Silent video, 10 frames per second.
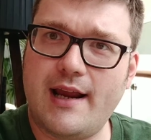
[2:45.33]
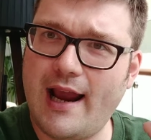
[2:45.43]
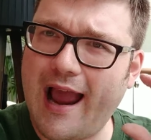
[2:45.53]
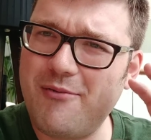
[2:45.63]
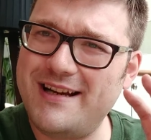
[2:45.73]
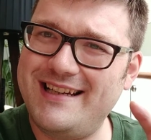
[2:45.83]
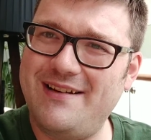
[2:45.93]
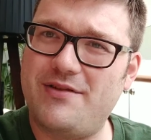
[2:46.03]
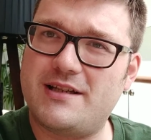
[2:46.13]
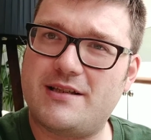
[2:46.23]
How it
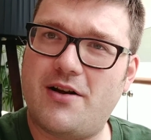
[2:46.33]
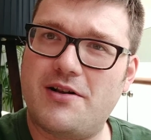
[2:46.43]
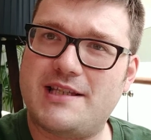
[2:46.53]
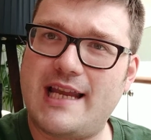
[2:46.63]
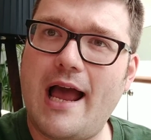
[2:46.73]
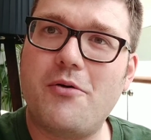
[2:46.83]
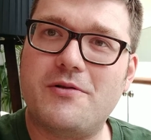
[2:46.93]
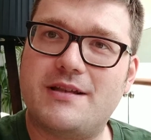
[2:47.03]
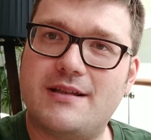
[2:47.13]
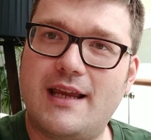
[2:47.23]
even starts
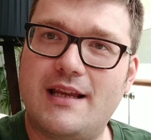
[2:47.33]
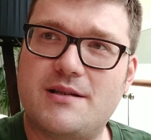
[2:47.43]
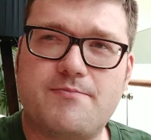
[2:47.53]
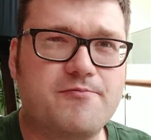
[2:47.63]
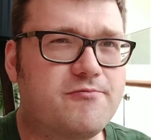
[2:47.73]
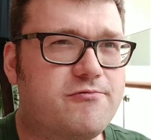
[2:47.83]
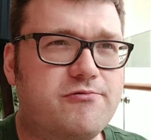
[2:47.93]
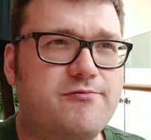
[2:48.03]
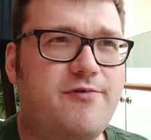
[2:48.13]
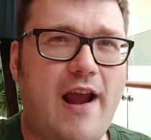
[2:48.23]
out is
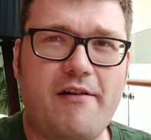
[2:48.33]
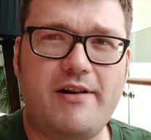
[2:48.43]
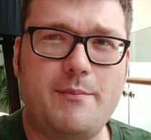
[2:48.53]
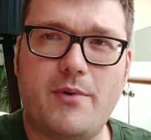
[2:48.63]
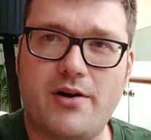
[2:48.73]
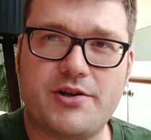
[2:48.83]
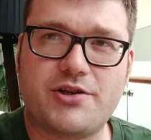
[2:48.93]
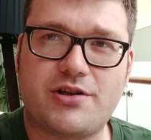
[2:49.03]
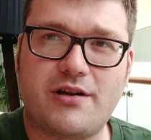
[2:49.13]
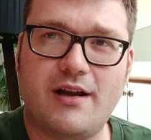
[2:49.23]
very
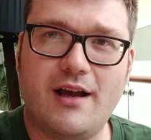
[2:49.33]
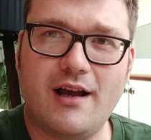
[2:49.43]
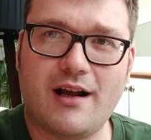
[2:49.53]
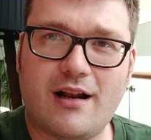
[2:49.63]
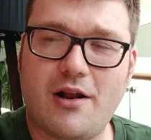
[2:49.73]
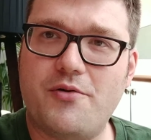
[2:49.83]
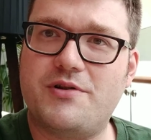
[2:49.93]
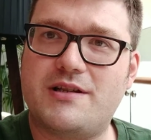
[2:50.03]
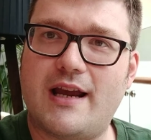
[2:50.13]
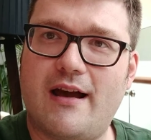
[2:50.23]
much
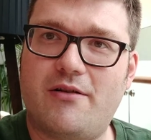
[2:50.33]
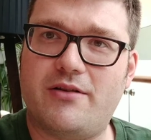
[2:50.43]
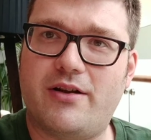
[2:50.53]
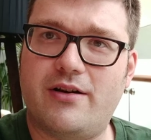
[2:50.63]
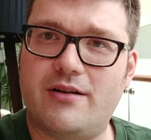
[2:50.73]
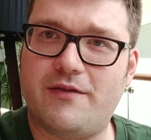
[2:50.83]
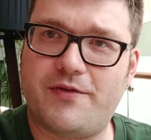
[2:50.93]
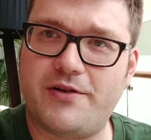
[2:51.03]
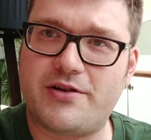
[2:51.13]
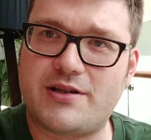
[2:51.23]
close to how the
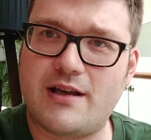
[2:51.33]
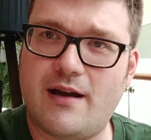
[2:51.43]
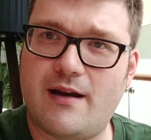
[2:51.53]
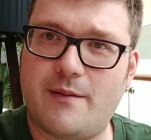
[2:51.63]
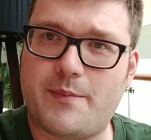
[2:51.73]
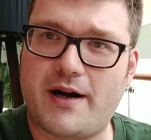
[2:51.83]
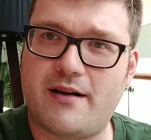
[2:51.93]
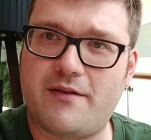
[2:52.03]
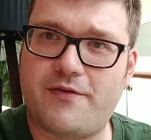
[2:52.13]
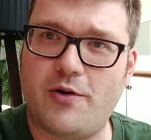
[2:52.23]
first
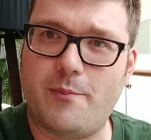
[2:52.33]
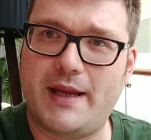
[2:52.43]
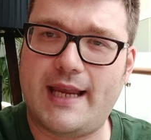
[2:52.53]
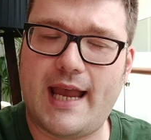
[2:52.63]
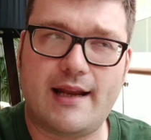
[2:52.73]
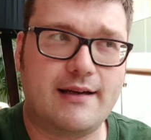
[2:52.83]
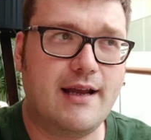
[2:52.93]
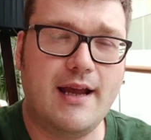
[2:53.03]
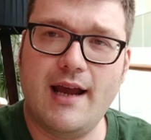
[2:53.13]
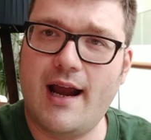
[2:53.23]
Predator film began,
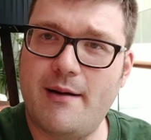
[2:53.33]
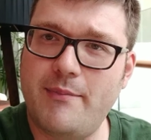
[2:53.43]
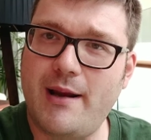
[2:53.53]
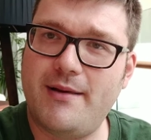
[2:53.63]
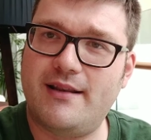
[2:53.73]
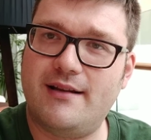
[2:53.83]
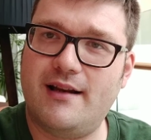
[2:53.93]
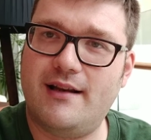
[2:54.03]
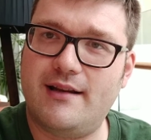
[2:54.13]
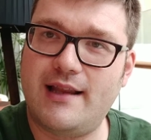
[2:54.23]
and maybe
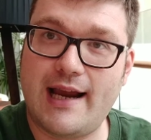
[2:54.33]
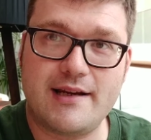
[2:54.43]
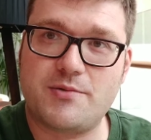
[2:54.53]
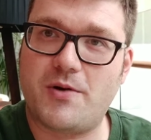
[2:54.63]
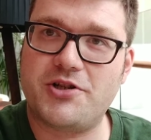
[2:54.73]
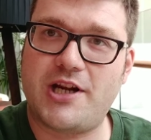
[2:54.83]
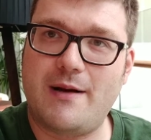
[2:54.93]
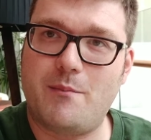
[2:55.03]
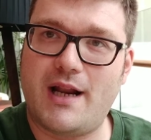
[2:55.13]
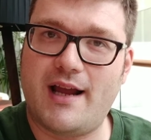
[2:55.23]
that is what
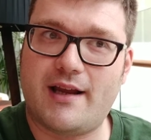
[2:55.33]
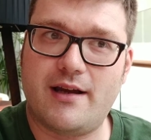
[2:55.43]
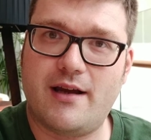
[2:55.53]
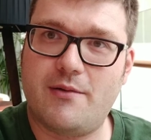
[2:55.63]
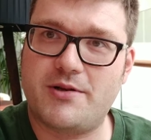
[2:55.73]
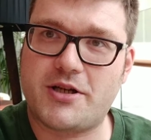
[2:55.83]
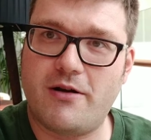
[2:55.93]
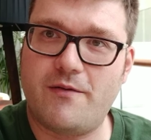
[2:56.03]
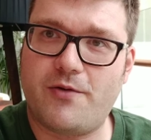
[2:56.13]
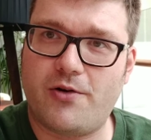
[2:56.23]
Shane Black was
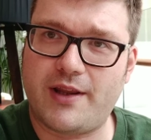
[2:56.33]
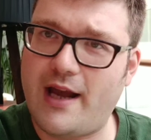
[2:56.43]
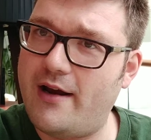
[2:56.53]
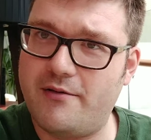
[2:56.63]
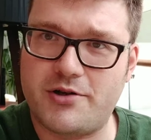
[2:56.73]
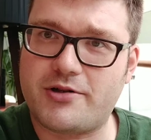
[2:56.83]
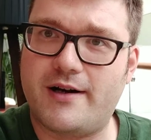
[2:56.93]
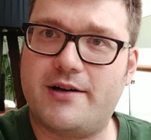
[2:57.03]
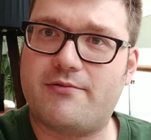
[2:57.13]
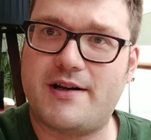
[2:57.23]
going for, the guy who was
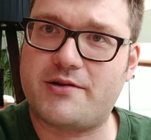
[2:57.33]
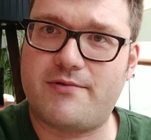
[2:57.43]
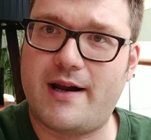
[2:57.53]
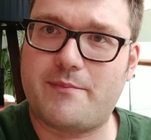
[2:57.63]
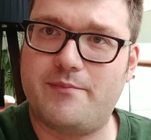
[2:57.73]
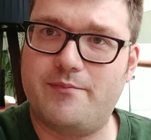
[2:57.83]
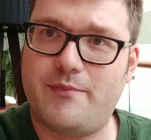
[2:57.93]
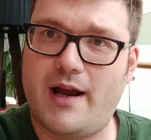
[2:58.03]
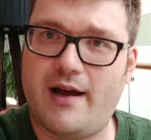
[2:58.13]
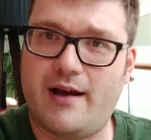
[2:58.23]
trying to resurrect
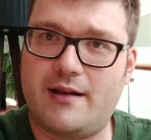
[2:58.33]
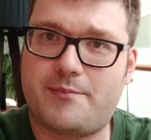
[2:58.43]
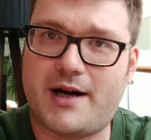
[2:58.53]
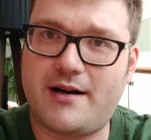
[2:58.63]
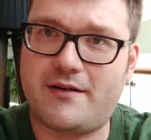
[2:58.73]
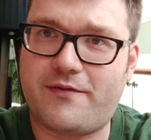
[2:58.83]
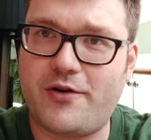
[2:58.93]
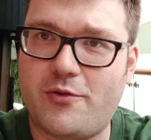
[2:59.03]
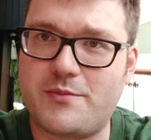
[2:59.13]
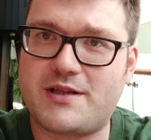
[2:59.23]
Predator
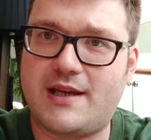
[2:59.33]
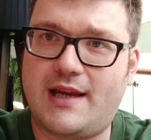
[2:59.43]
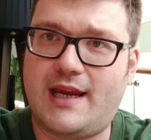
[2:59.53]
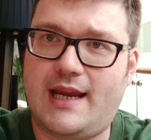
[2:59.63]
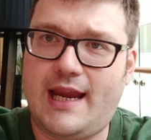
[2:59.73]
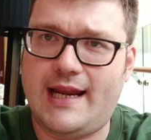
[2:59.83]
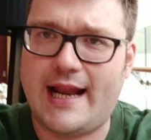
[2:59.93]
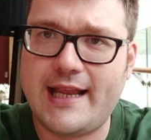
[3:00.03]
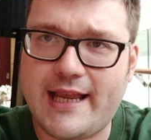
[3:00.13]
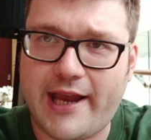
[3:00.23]
films in
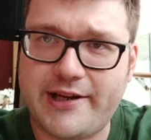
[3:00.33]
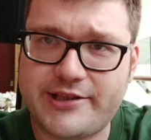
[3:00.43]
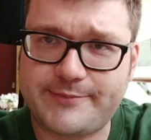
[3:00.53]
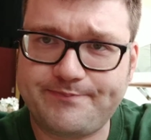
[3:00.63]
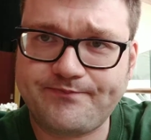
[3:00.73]
any case.